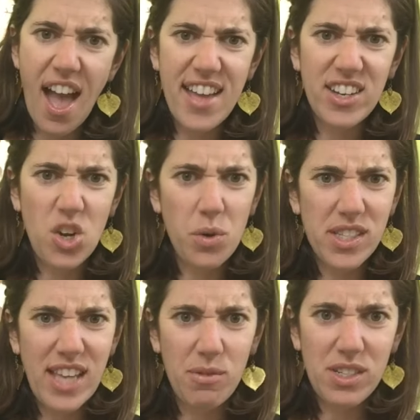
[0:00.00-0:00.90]
and
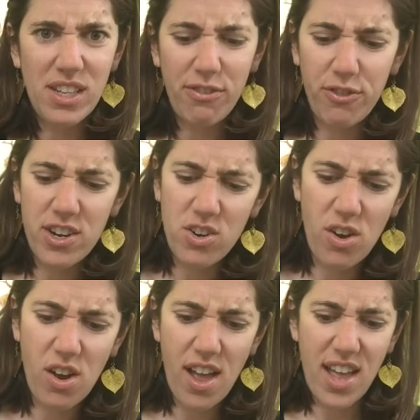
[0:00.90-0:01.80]
notice how different
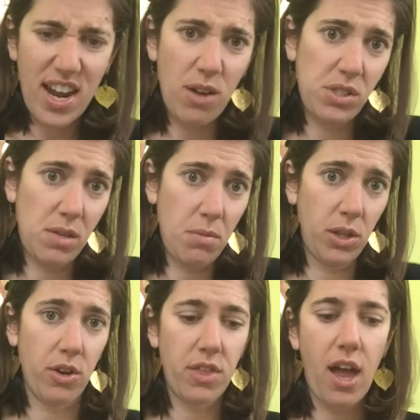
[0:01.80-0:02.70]
and how
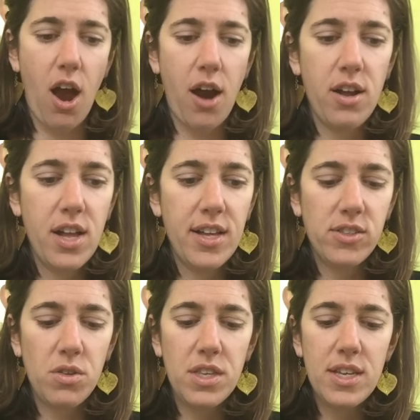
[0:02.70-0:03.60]
similar they are.
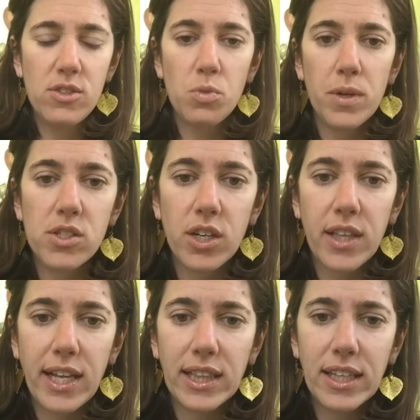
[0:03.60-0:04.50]
So these ones are
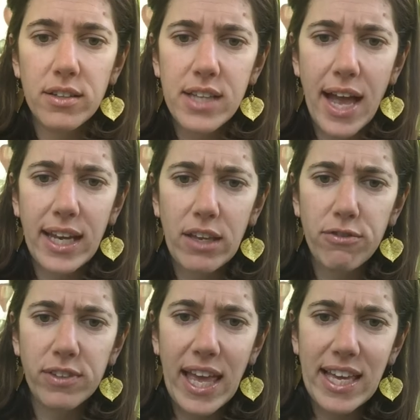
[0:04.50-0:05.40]
like little tiny
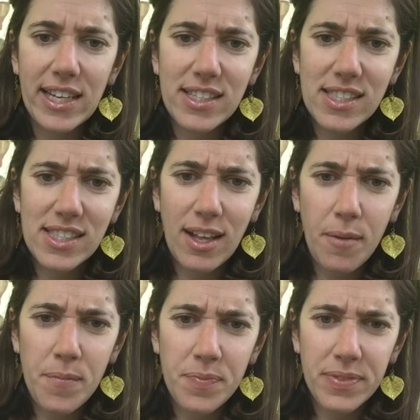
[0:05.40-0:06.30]
flakes.
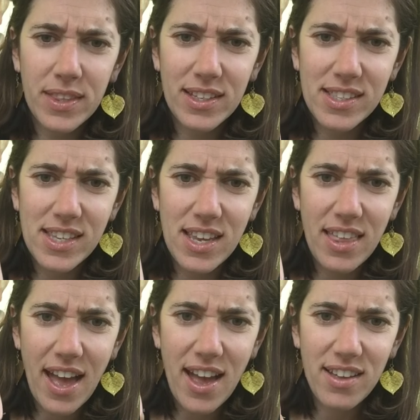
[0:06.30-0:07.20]
See
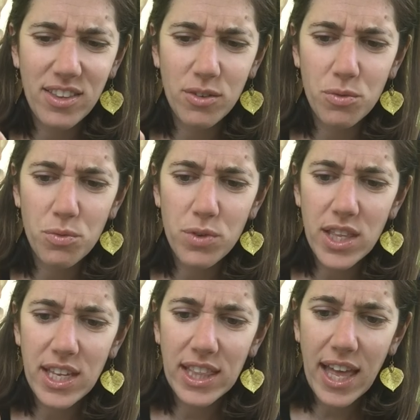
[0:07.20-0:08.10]
that? They're
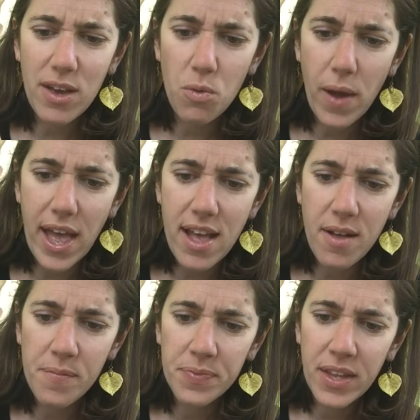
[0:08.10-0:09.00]
really lightweight,